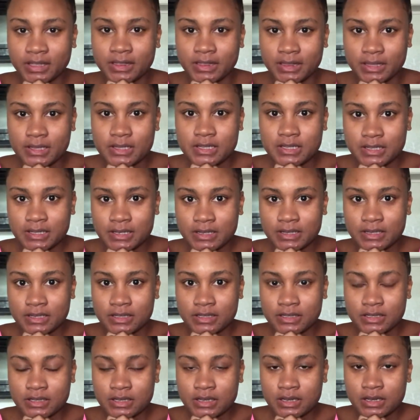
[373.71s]
This
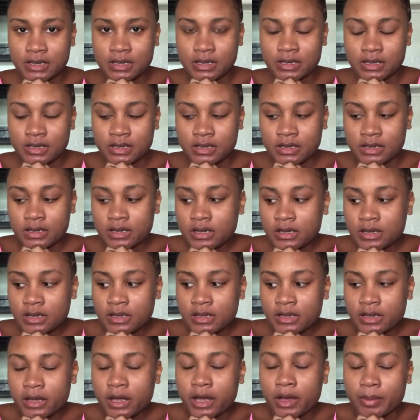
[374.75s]
is
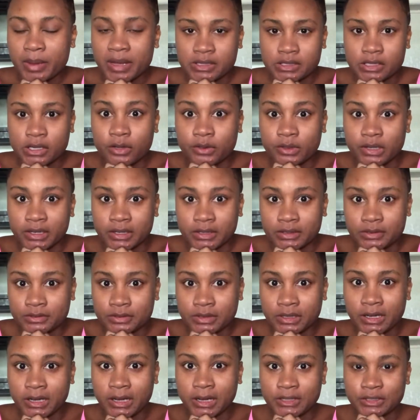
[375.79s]
about to go down.
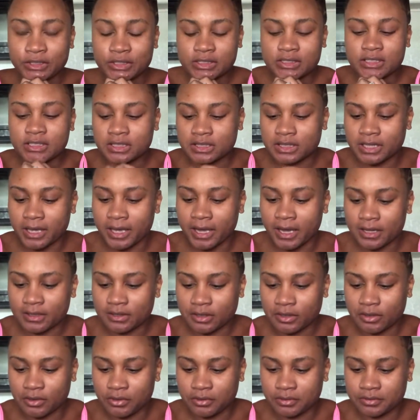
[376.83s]
I just took the
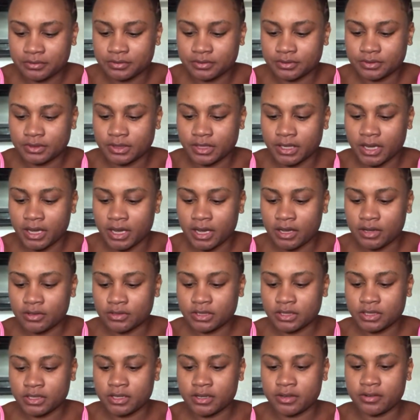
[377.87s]
aloe out
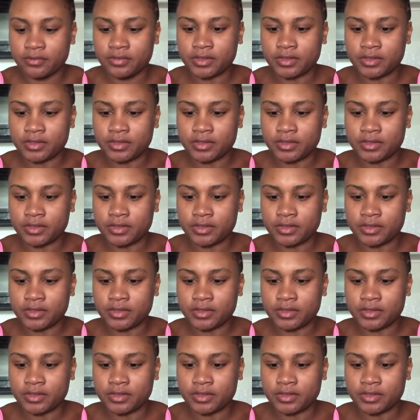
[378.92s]
of